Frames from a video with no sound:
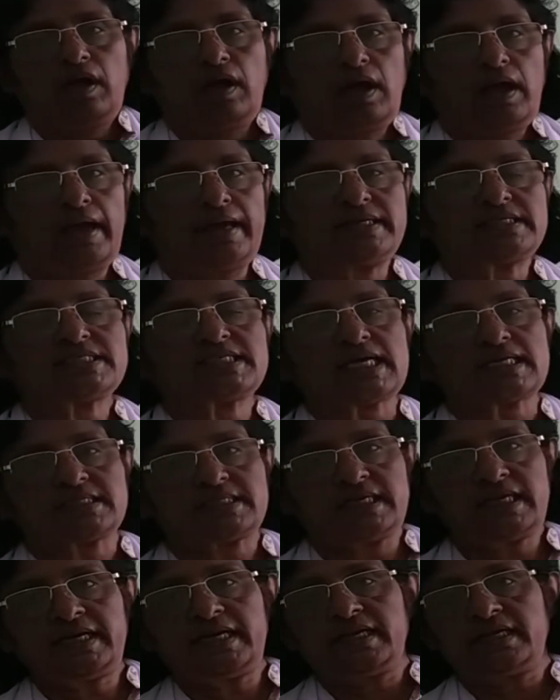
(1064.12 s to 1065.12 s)
and
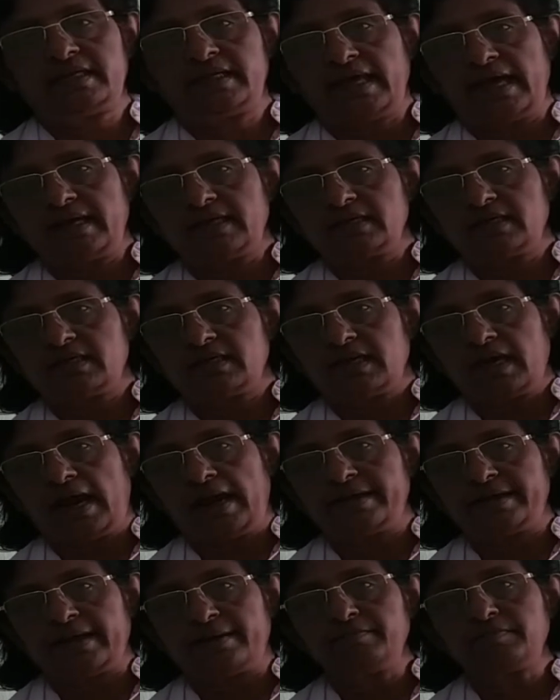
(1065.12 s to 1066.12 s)
succeed in that
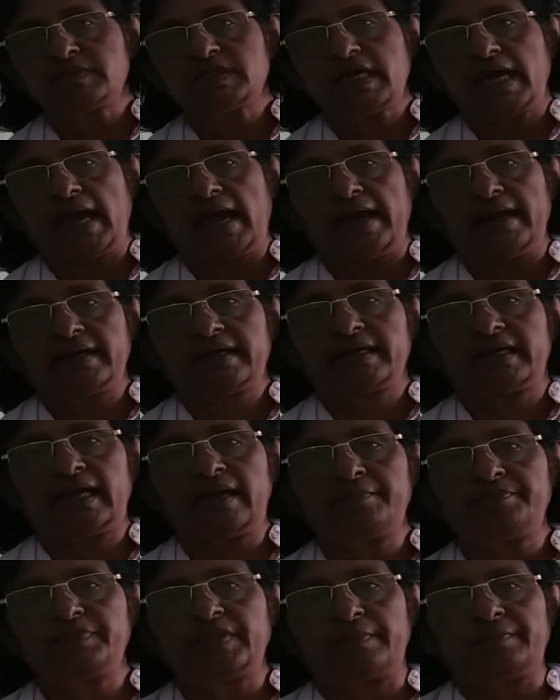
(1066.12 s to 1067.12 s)
attempt and
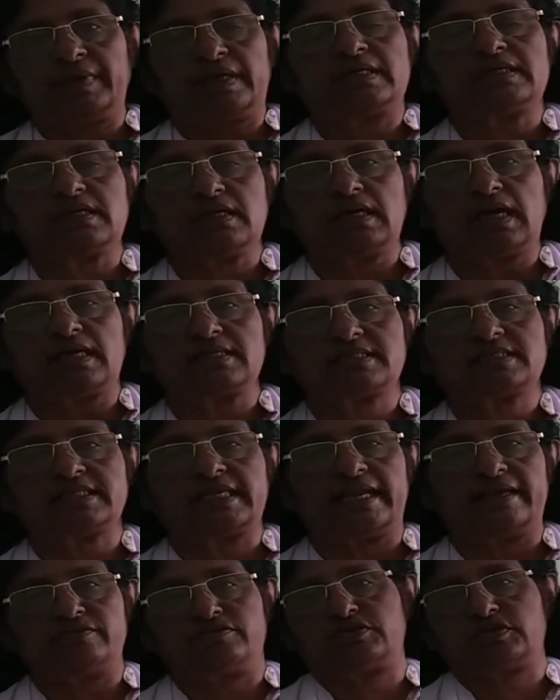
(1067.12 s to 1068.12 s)
keep them in as
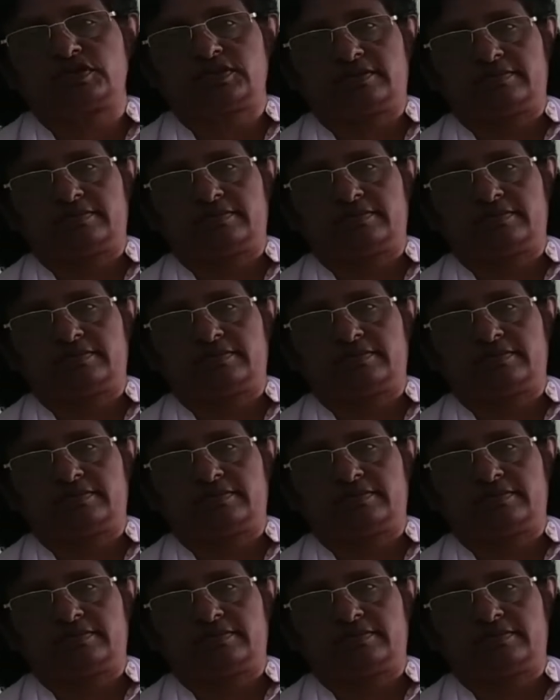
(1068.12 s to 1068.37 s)
slaves.